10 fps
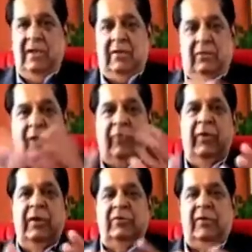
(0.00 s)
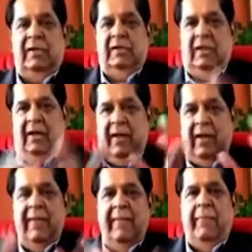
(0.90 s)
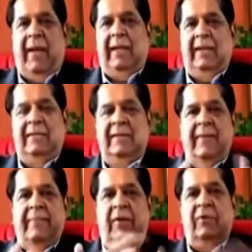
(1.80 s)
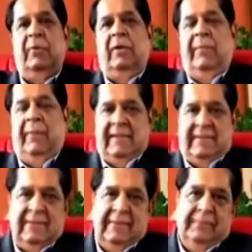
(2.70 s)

thoughtfully structured package that was put in place.